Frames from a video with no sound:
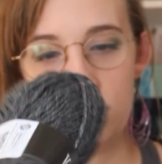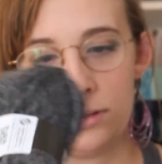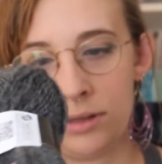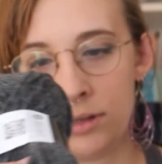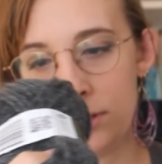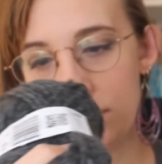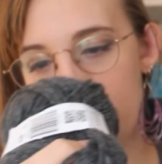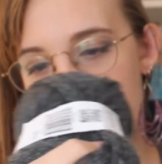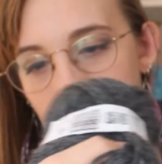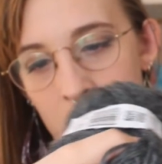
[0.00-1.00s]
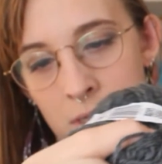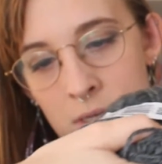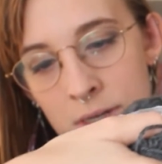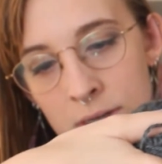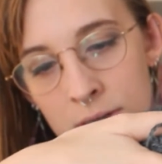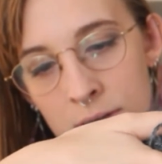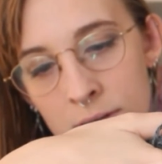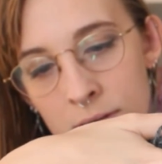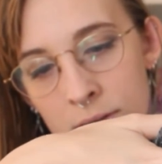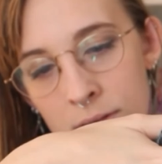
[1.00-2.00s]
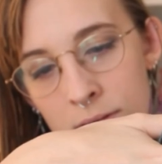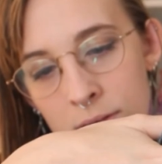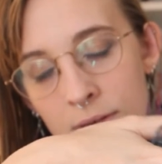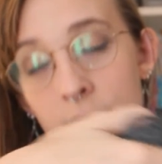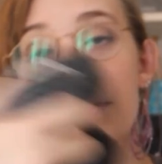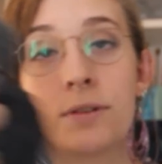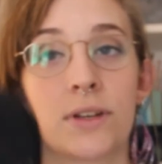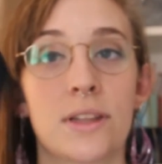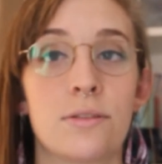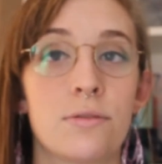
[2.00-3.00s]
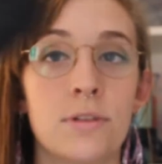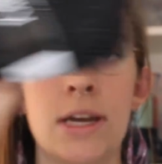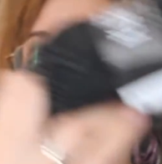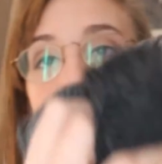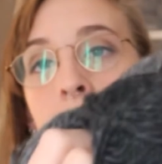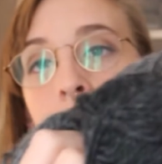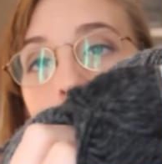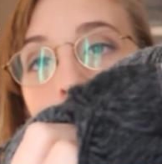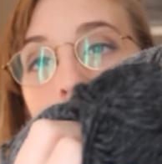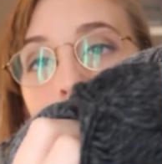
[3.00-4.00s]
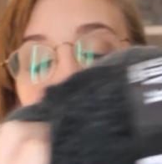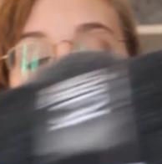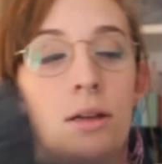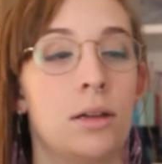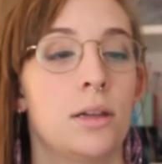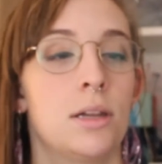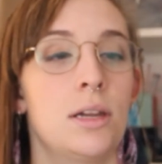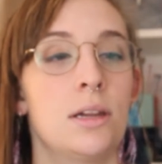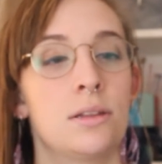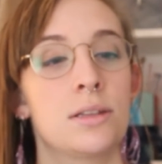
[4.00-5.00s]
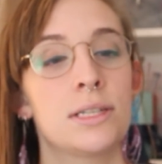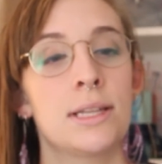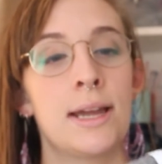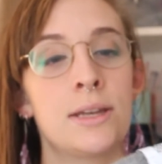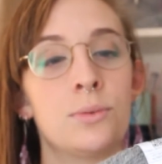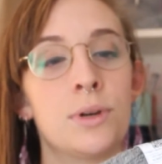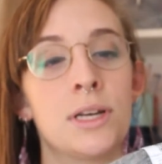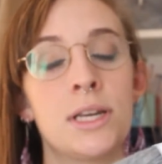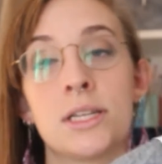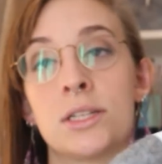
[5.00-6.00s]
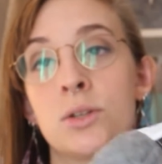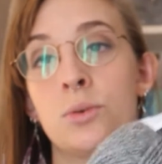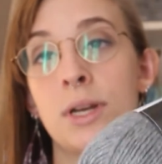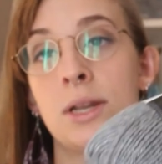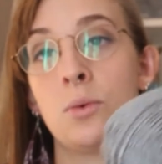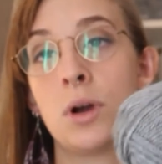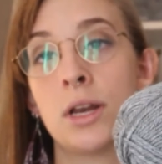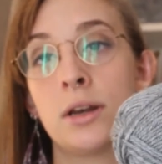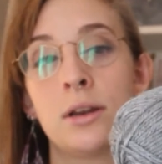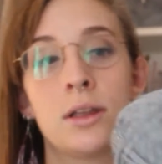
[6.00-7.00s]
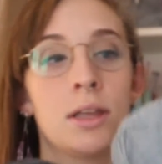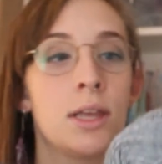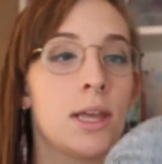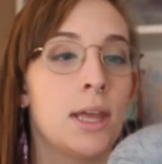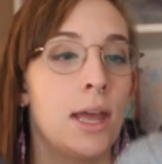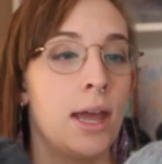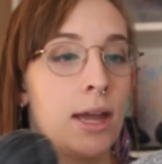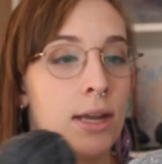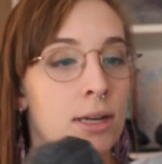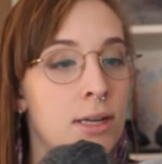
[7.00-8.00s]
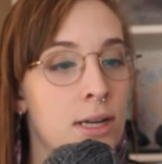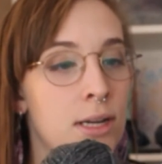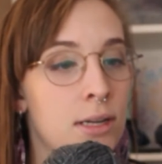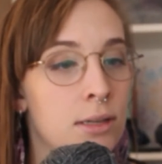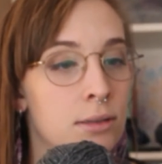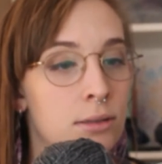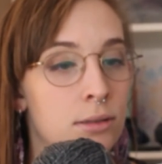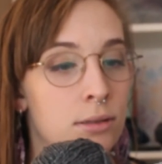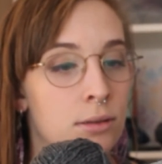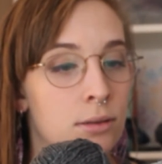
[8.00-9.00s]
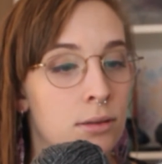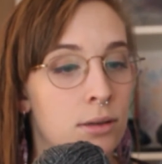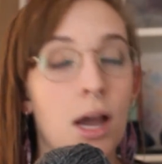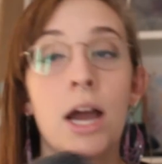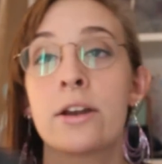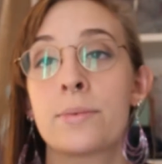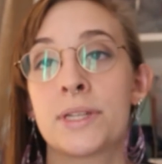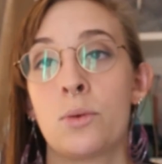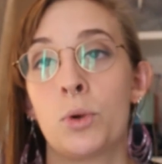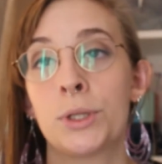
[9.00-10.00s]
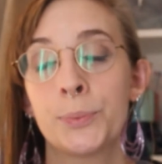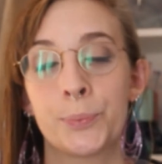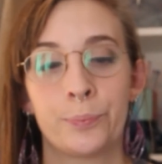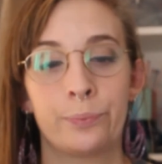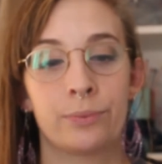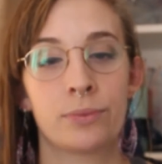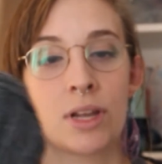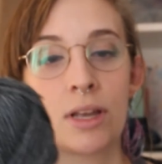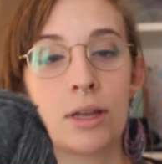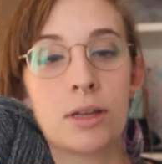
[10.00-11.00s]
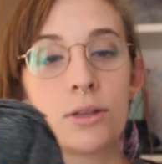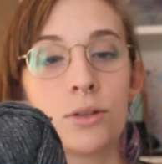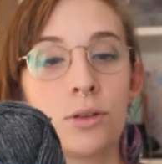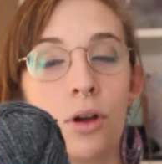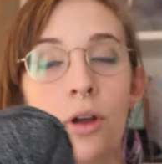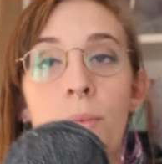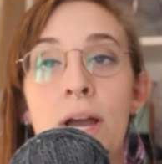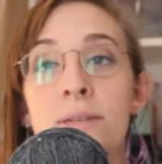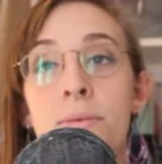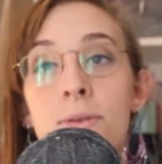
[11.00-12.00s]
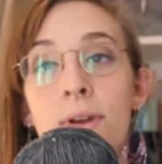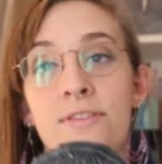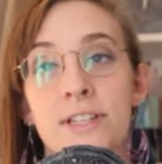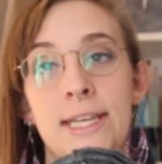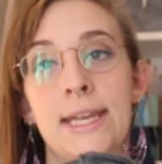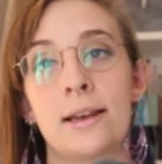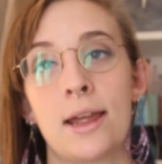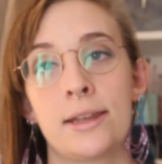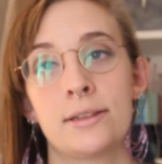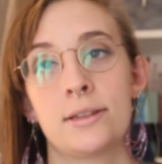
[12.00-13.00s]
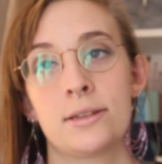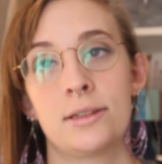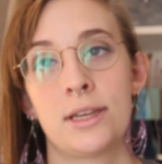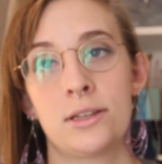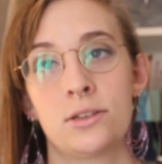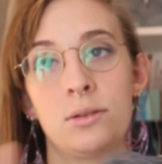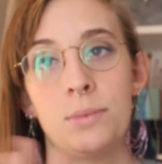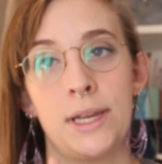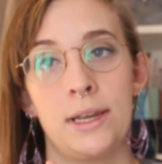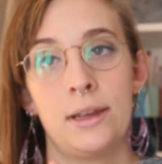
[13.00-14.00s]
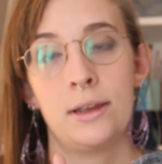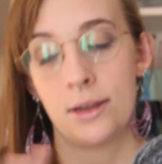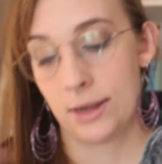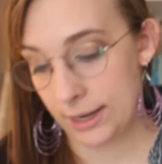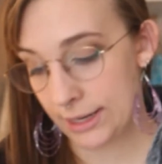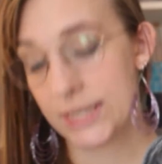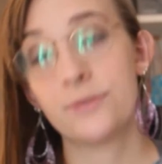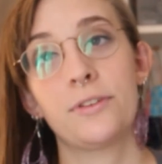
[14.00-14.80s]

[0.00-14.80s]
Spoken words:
This is 53, and this light one is 21, and it is 100% wool. So my husband's quite fussy. He likes his things to be at least